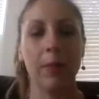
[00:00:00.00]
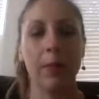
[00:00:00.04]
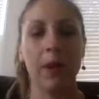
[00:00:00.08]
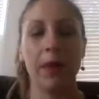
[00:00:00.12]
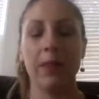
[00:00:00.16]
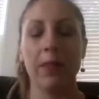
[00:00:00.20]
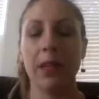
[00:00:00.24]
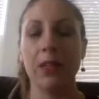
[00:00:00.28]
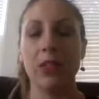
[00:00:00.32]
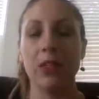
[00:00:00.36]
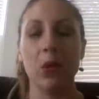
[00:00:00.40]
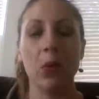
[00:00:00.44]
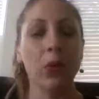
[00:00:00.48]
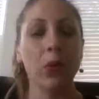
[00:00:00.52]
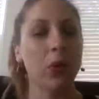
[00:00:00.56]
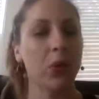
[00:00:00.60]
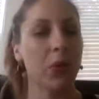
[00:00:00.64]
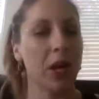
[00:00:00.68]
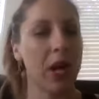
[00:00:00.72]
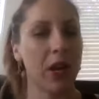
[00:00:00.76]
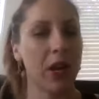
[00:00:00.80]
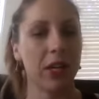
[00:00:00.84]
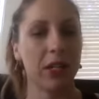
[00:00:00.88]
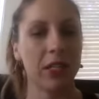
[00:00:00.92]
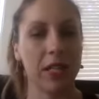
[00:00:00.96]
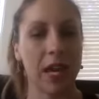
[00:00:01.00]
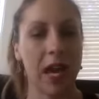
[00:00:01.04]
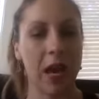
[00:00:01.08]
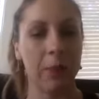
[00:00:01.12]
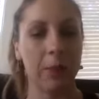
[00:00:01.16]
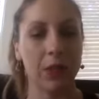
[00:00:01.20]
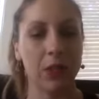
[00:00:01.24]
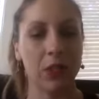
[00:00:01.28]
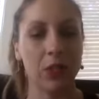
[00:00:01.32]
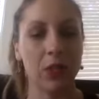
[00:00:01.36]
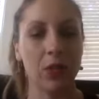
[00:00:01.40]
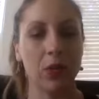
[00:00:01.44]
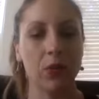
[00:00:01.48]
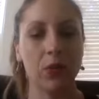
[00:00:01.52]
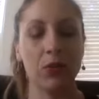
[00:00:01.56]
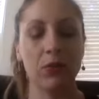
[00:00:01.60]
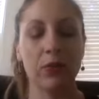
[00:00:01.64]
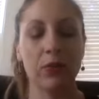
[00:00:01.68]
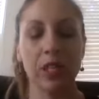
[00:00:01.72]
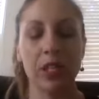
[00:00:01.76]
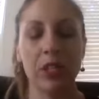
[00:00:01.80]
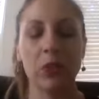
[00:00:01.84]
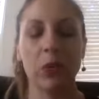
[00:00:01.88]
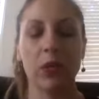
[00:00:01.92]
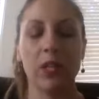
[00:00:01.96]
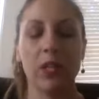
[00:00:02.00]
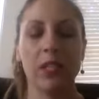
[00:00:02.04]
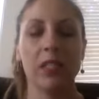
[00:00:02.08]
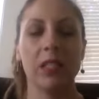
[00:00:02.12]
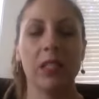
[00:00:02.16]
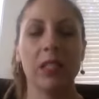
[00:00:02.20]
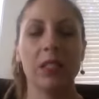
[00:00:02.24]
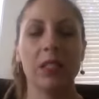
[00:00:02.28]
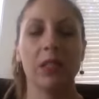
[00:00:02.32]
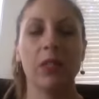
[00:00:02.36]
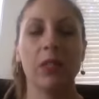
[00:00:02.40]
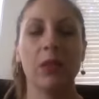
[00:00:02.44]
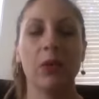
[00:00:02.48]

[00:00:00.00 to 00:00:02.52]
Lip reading: and they don't know how to tap into those resources.